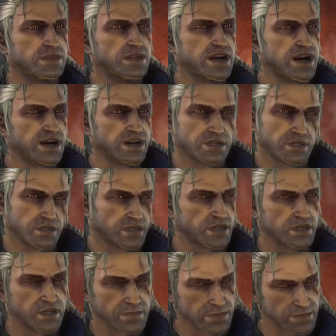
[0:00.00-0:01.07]
Sire, do
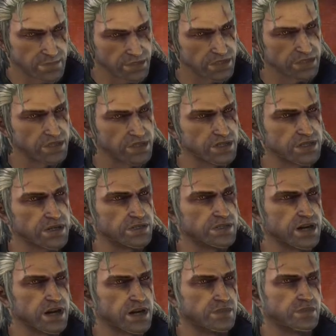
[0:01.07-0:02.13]
you remember the curse
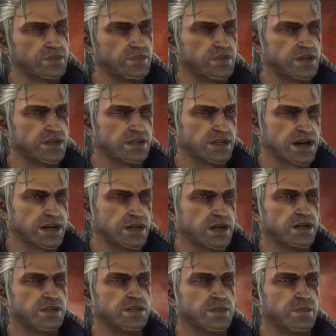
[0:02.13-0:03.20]
itself? What exactly
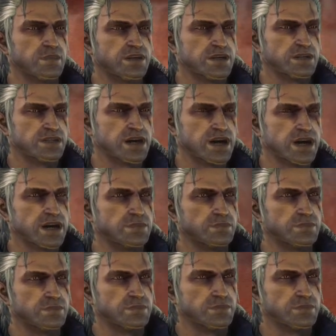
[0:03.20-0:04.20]
did Sabrina say?